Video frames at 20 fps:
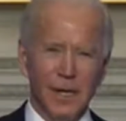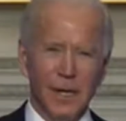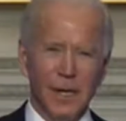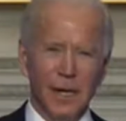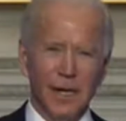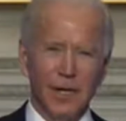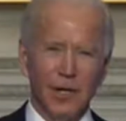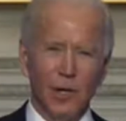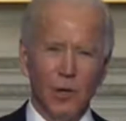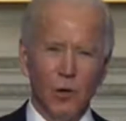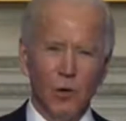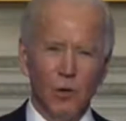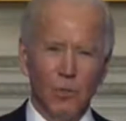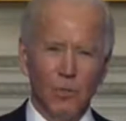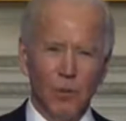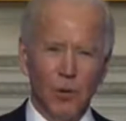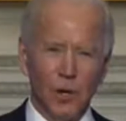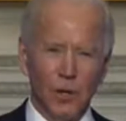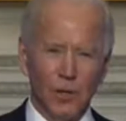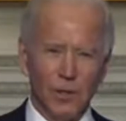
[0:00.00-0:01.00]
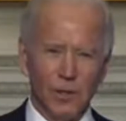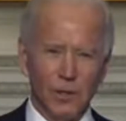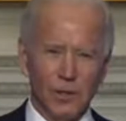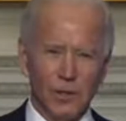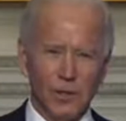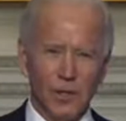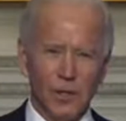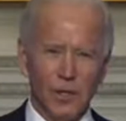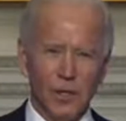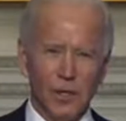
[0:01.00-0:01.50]
and local
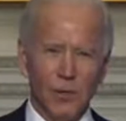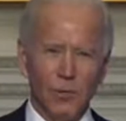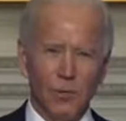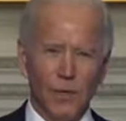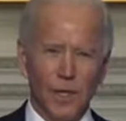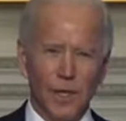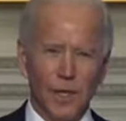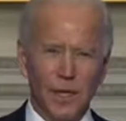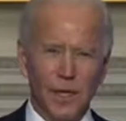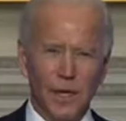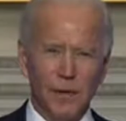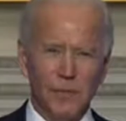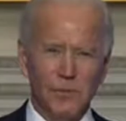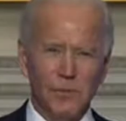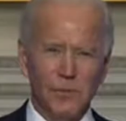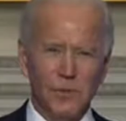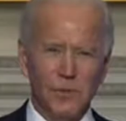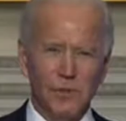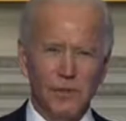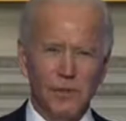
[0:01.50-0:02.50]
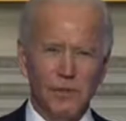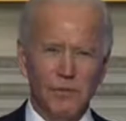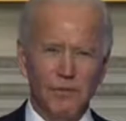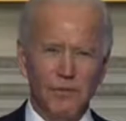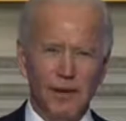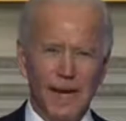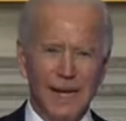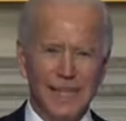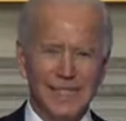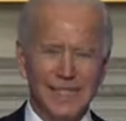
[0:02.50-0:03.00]
partners when it comes to the
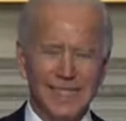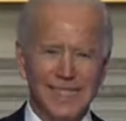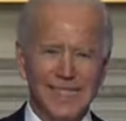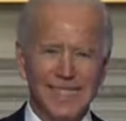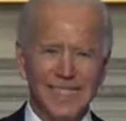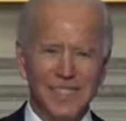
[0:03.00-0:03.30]
vaccine